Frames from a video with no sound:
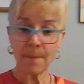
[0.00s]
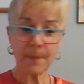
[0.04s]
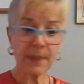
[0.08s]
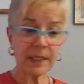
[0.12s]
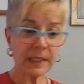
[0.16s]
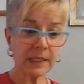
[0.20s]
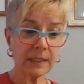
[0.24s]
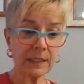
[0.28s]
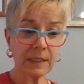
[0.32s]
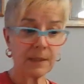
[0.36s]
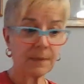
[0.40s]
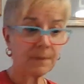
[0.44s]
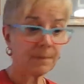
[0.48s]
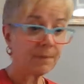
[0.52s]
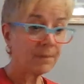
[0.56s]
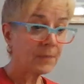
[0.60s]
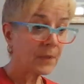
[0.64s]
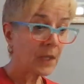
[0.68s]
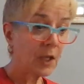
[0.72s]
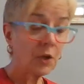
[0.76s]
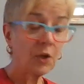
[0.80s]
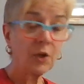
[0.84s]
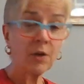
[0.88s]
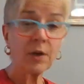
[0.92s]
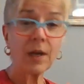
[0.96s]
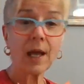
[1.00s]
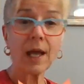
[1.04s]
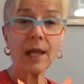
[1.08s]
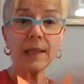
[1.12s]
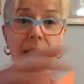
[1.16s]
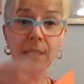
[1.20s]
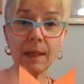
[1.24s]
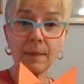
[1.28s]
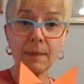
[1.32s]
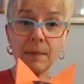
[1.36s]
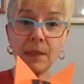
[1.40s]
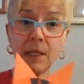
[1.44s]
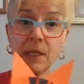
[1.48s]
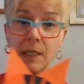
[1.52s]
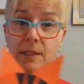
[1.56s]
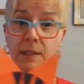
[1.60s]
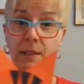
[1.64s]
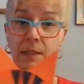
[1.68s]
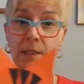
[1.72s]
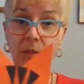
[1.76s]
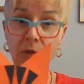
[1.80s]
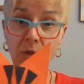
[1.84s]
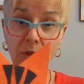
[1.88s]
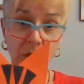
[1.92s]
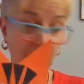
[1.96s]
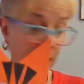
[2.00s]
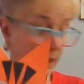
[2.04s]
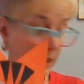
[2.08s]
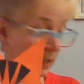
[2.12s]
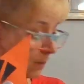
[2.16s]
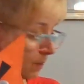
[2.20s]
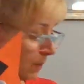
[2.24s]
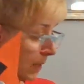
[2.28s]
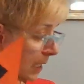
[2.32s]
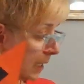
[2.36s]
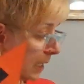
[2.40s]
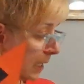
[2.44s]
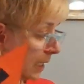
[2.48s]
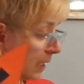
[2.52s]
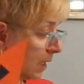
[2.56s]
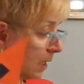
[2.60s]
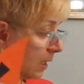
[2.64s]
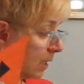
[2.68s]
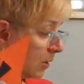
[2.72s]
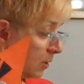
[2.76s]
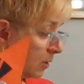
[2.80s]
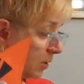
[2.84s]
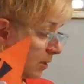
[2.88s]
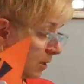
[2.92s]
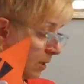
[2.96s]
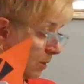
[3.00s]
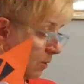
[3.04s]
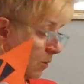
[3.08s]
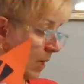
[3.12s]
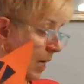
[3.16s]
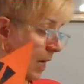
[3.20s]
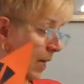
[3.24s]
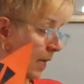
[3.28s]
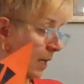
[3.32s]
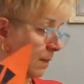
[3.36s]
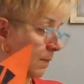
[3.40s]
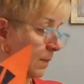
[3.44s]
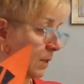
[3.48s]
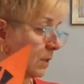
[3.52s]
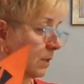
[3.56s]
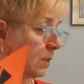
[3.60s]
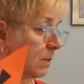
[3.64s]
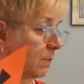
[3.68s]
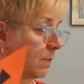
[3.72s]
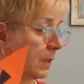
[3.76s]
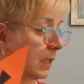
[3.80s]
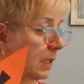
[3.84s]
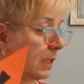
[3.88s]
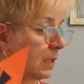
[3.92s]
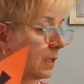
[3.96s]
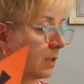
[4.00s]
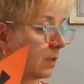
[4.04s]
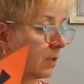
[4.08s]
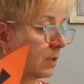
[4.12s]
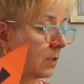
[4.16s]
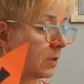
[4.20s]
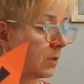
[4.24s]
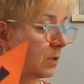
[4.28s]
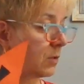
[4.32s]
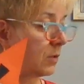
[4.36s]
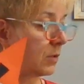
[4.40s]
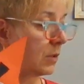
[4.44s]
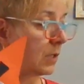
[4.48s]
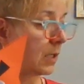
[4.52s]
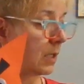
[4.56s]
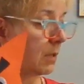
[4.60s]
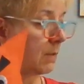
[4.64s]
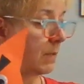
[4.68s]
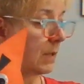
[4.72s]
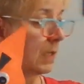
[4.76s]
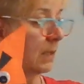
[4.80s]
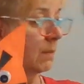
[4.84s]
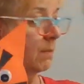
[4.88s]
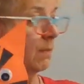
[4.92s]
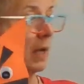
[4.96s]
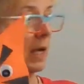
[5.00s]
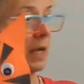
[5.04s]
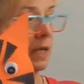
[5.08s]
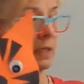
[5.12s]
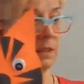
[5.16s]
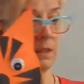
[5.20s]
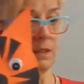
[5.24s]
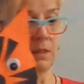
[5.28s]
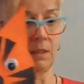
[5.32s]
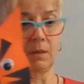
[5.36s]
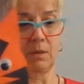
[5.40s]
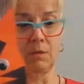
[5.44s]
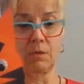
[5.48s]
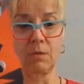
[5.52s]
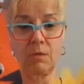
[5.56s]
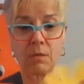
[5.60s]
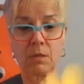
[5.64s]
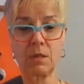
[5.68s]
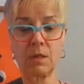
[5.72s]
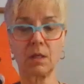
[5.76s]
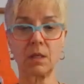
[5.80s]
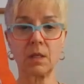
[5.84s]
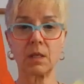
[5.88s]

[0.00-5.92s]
But listen, you're not limited to just making zoo animals, but here's who's going to be in my zoo.